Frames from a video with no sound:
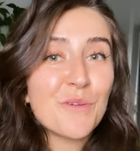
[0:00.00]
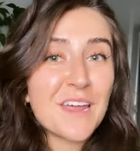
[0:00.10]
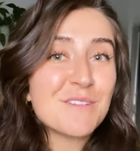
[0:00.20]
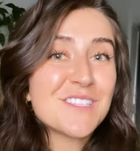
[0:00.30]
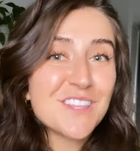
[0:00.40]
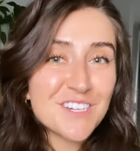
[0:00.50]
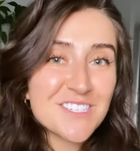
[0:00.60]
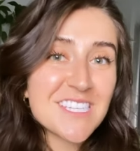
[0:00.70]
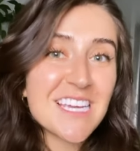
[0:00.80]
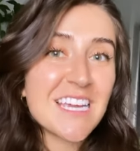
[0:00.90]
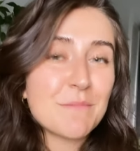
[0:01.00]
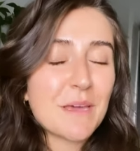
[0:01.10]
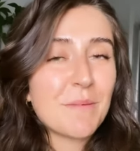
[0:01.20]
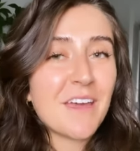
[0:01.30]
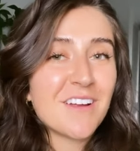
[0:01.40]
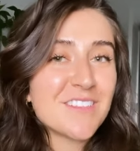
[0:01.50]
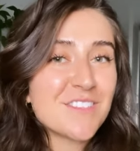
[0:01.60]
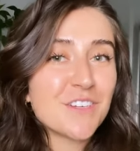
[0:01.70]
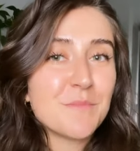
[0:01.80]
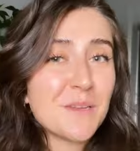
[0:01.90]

When I was 13, my parents took me